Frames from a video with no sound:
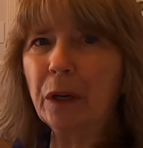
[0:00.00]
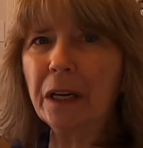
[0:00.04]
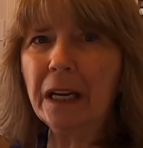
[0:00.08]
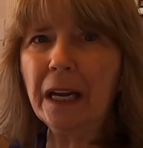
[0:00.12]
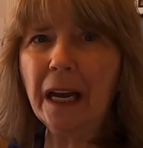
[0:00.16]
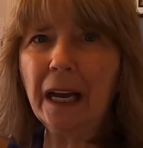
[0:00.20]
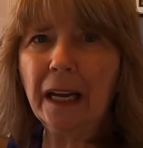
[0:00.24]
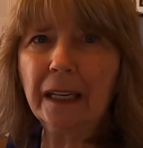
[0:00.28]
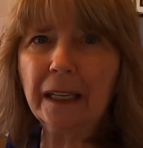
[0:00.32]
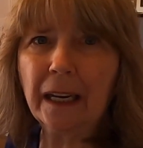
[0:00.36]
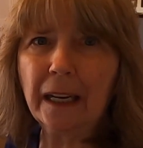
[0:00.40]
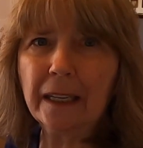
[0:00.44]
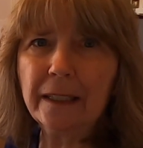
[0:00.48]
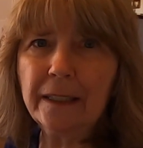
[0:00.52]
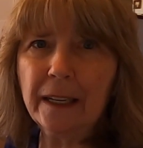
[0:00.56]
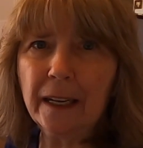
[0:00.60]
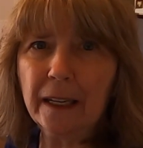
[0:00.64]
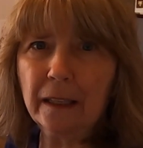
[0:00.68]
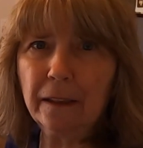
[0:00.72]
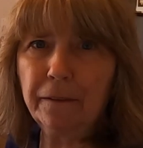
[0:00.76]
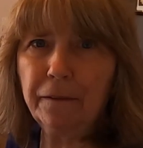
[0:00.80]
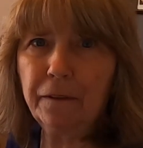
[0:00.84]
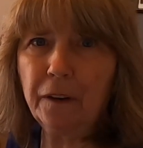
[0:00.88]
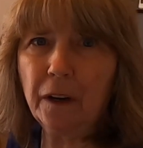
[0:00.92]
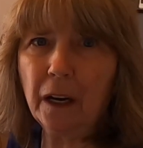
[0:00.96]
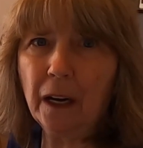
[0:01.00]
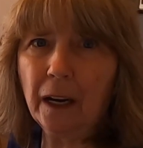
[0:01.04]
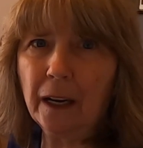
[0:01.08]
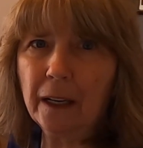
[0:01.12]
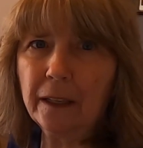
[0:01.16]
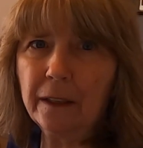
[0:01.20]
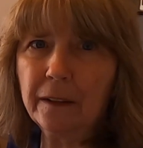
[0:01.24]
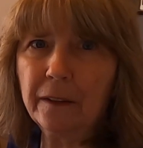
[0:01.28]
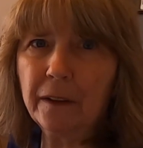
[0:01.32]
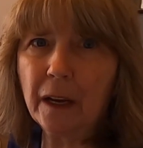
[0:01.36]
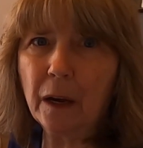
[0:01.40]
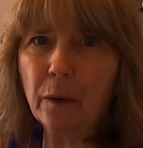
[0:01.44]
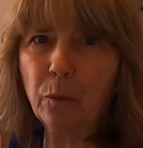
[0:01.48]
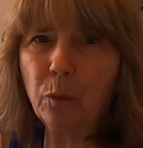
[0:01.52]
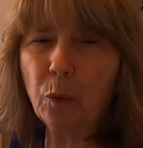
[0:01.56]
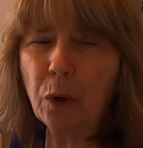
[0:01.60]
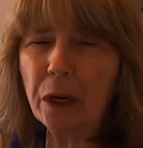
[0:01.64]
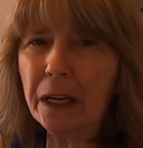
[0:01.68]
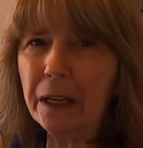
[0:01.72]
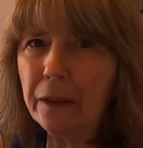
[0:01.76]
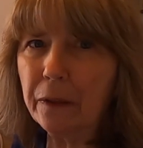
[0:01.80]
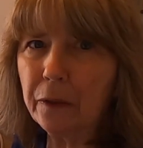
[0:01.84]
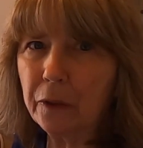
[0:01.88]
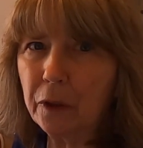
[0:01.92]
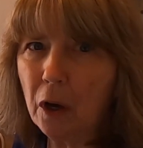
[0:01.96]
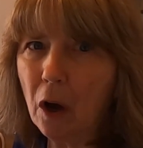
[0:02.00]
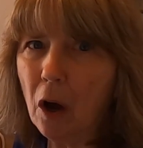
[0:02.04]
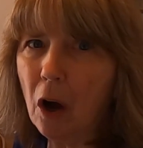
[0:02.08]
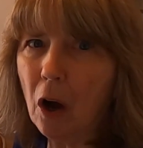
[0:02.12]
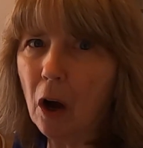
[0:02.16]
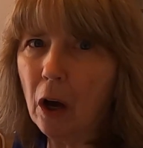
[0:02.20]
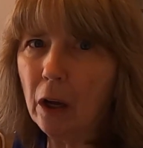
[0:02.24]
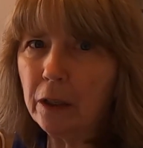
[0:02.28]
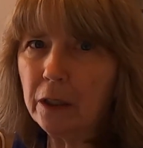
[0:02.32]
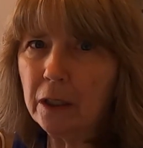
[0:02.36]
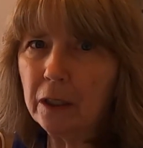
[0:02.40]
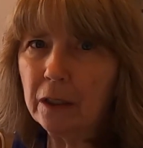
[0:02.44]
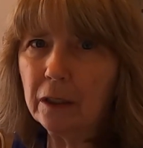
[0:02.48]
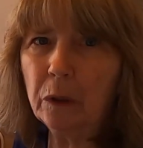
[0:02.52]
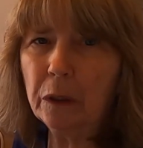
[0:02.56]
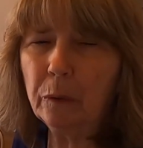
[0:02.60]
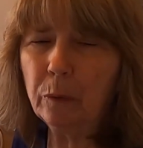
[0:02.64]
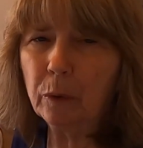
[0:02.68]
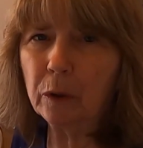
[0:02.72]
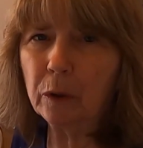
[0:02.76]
we had identified that we thought we